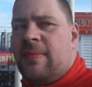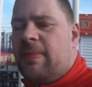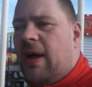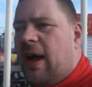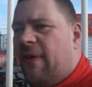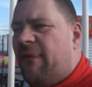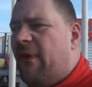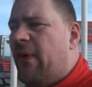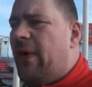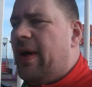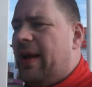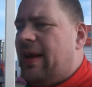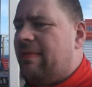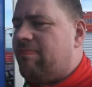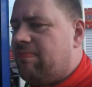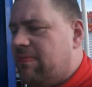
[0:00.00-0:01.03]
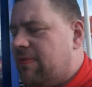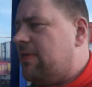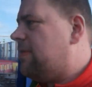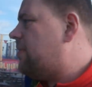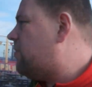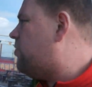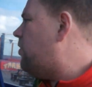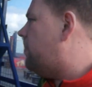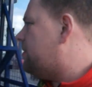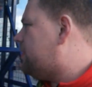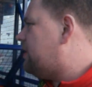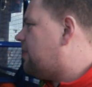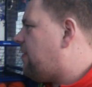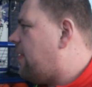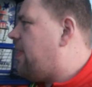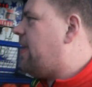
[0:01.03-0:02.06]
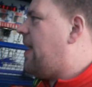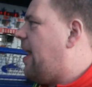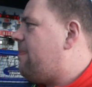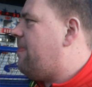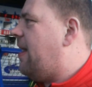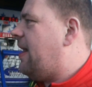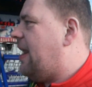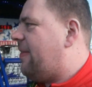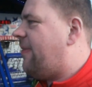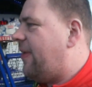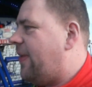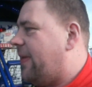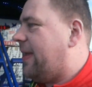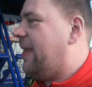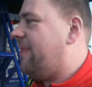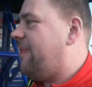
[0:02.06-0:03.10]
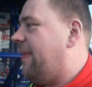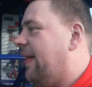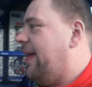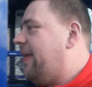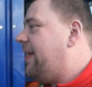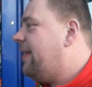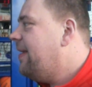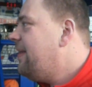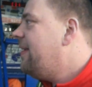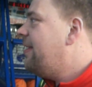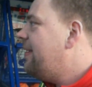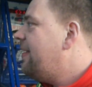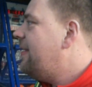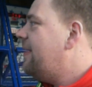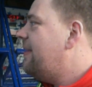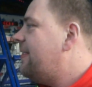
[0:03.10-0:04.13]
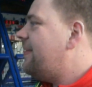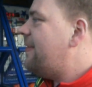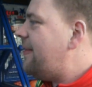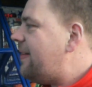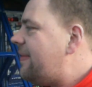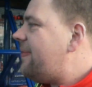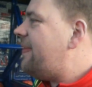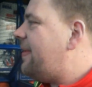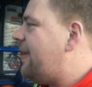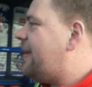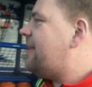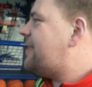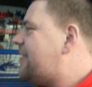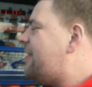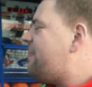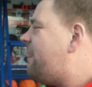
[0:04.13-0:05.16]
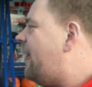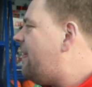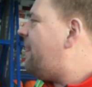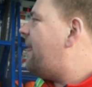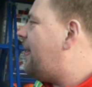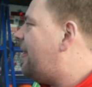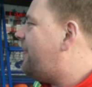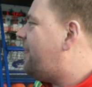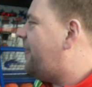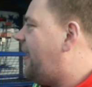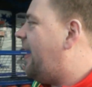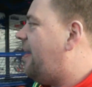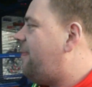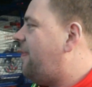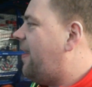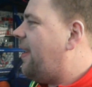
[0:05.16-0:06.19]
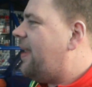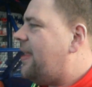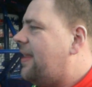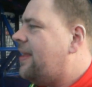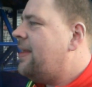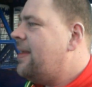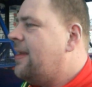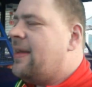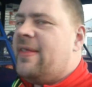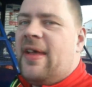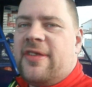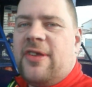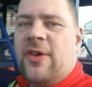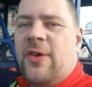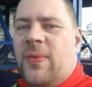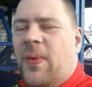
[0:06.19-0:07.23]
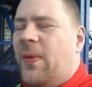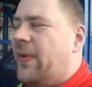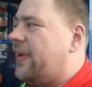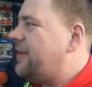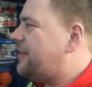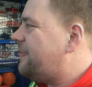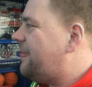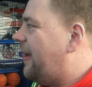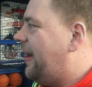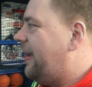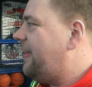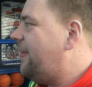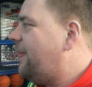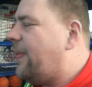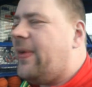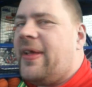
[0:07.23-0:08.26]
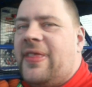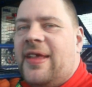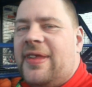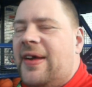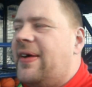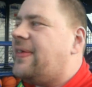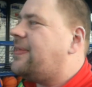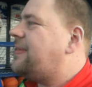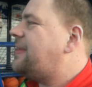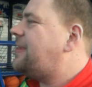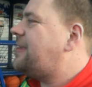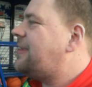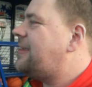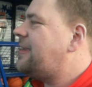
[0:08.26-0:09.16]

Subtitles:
But I thought I'd go up to the very end, mate, and have a look, mate. Oh, mate, you can see people over there, mate. They're dog walkers, mate. They're walking the dogs.